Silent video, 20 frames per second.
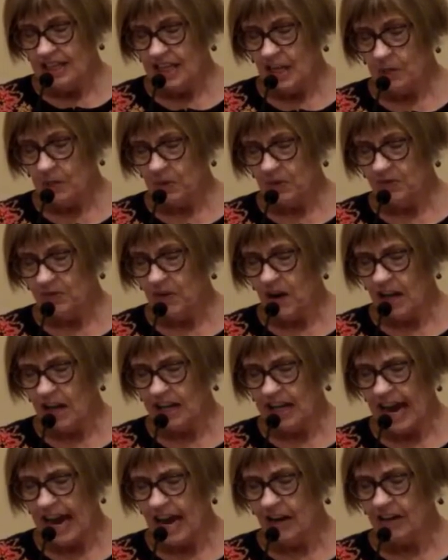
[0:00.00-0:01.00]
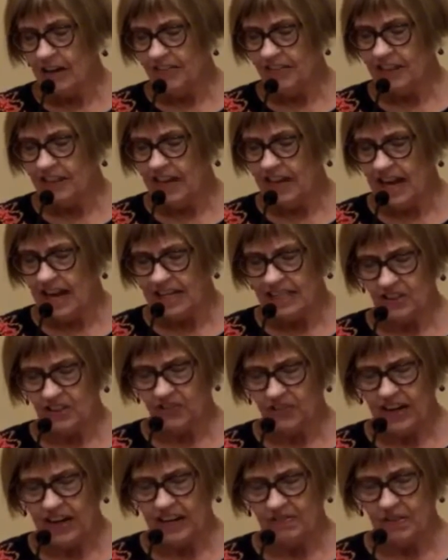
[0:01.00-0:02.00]
would fall out of the gods'
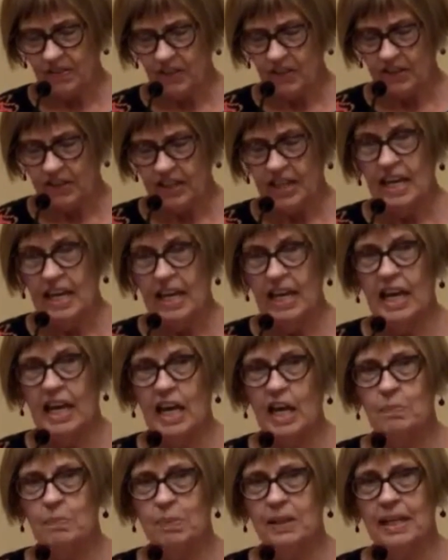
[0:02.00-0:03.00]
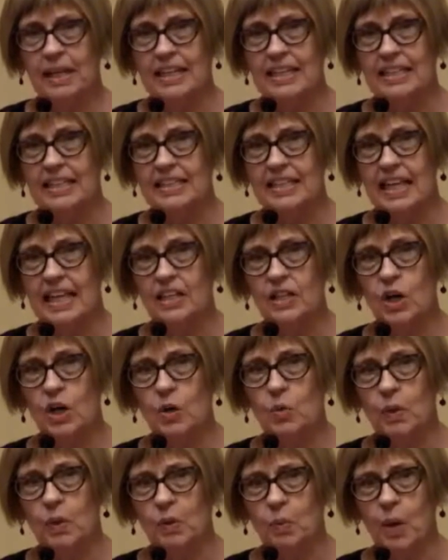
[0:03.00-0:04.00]
favor, a place that no
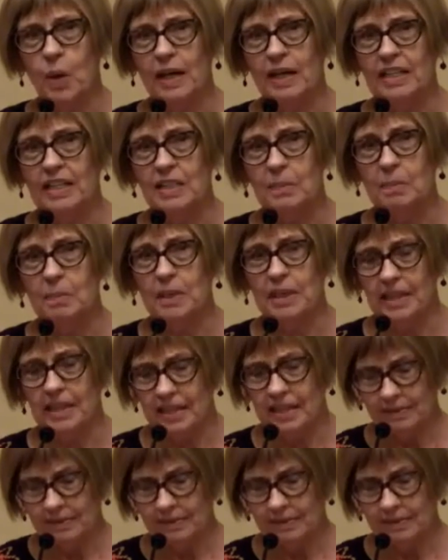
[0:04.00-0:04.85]
one wanted to be.